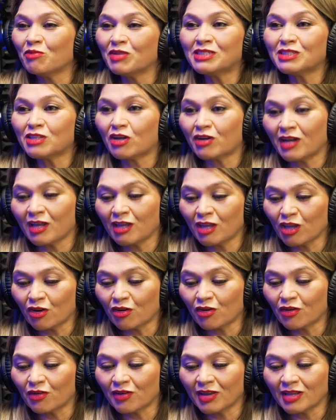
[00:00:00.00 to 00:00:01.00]
we started
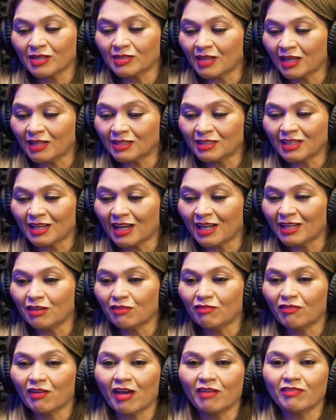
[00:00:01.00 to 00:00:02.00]
here in
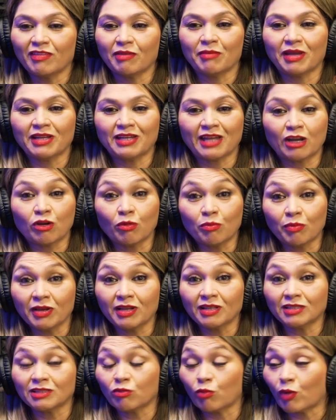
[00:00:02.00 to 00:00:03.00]
1995, then my dad opened
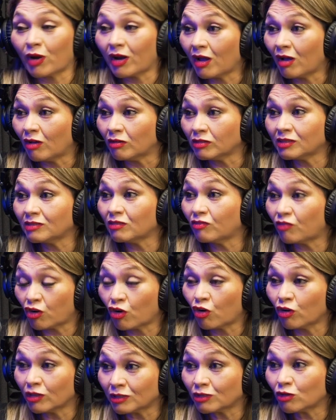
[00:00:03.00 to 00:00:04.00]
his warehouse for
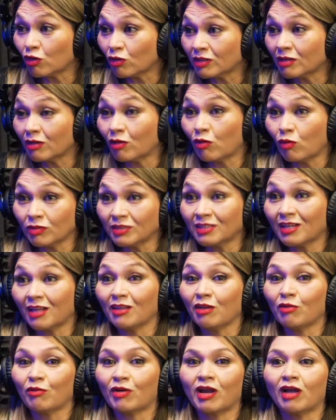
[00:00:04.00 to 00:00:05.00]
his
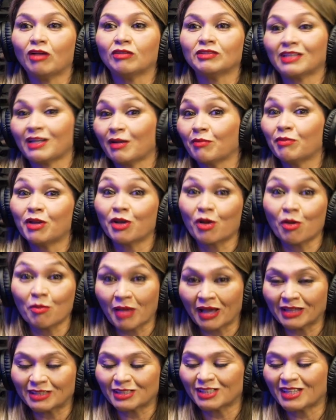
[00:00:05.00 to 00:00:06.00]
wholesaling warehouse, and I'm going to go
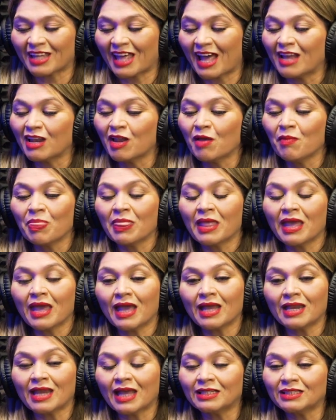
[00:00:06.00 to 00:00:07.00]
back to that.
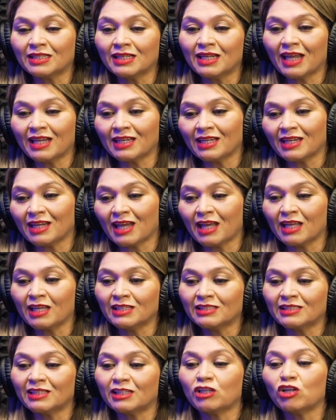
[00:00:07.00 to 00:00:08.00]
In 1999, he
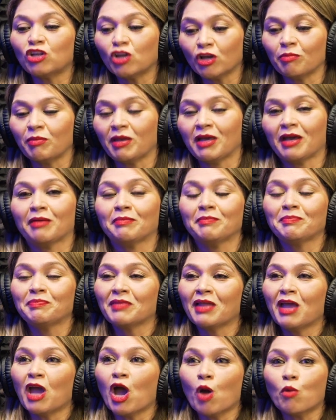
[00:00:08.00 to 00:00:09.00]
said, "Look, mija,
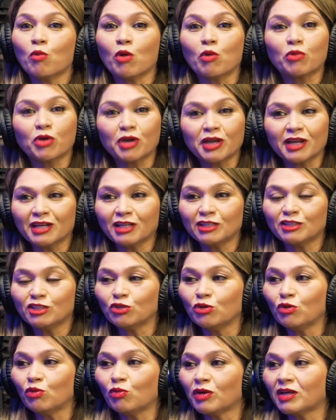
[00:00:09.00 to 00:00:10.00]
what we're going to
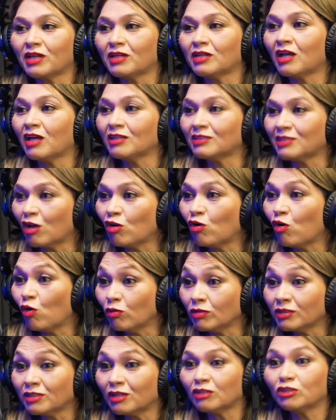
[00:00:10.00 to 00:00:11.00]
do, we're going to sell
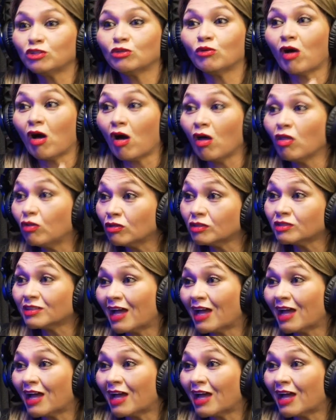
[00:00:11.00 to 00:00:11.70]
wholesale to all those